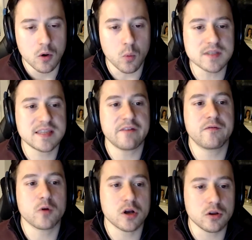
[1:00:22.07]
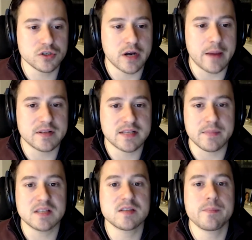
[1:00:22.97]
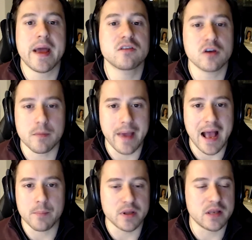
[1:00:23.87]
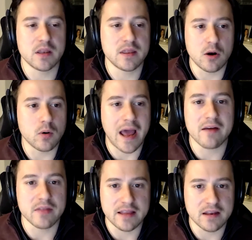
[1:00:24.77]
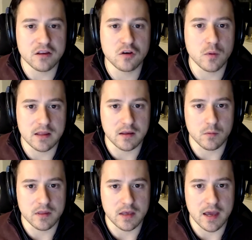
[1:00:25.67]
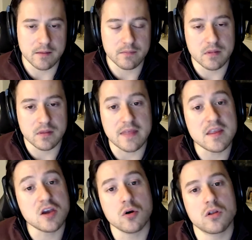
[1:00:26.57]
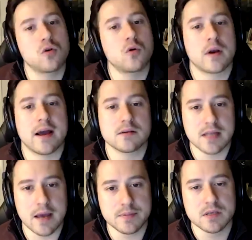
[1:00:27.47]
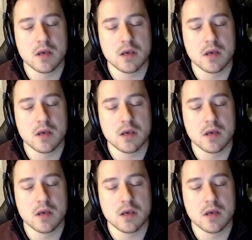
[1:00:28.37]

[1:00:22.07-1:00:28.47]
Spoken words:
Once that foreclosure happens, that means the bank took it back, but they didn't do anything with it yet. Then they go to the courthouse steps.